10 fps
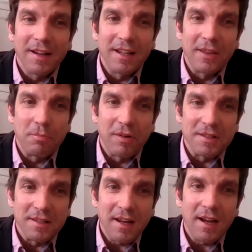uh, in the
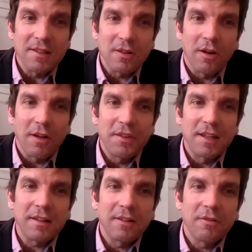present day. So I
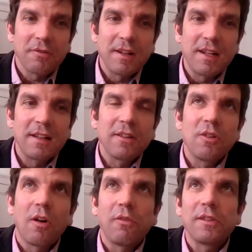think reading
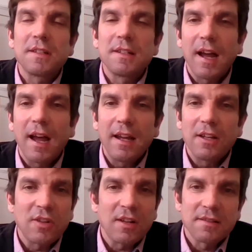the novel today,
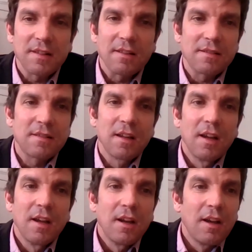just as
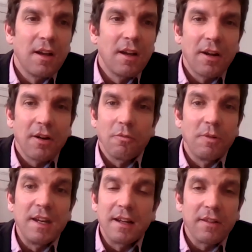
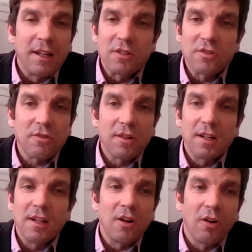reading the
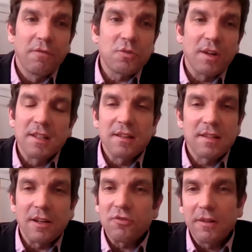history of
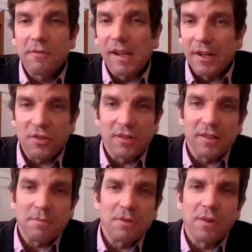20th century
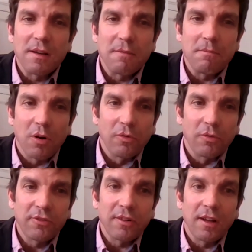relations between
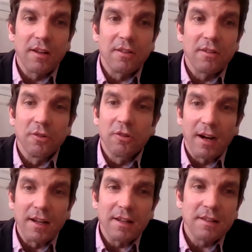Poles and
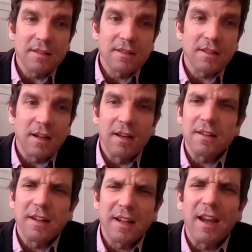Ukrainians.
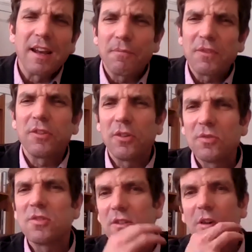And again, to
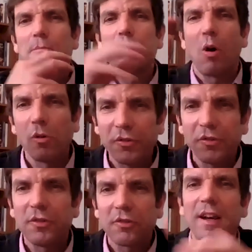use the term
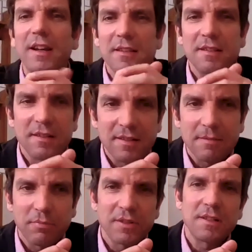Poles and Ukrainians in a
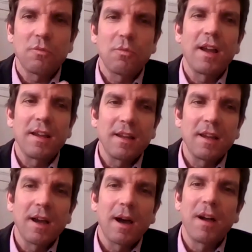simplistic
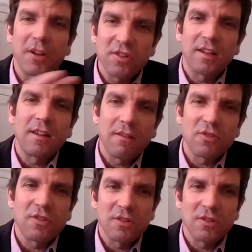way about
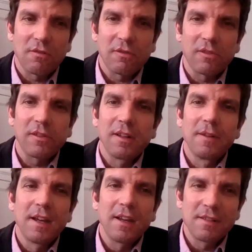Sienkiewicz's novel,
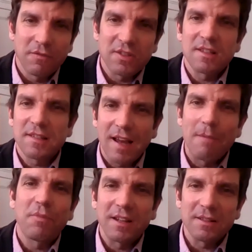as if it's the
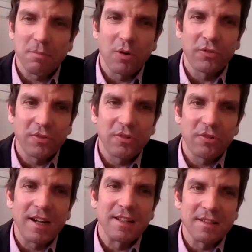same thing as Poles and
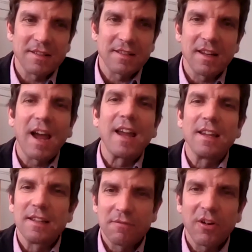Ukrainians
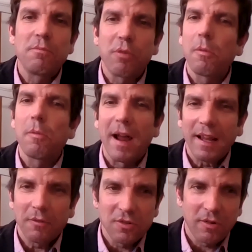today, is very
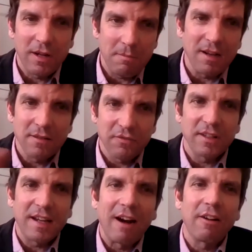problematic. We're talking about
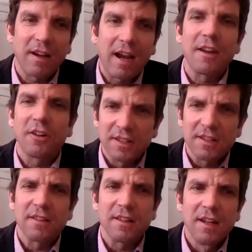different
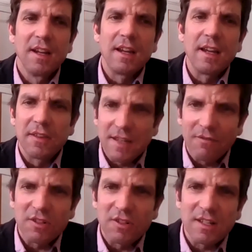categories in the in the
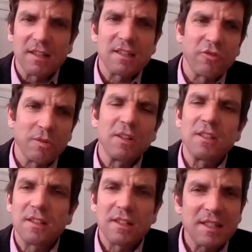17th century.
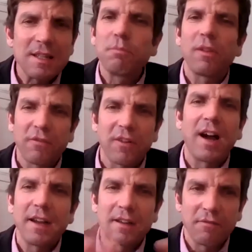But to, to
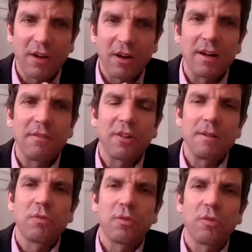simplify very,
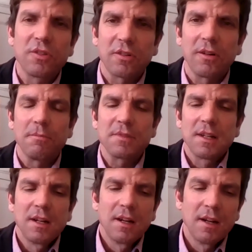very broad
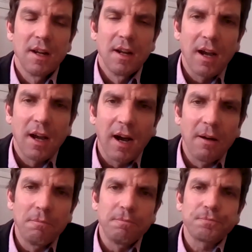terms,
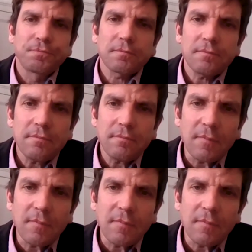um,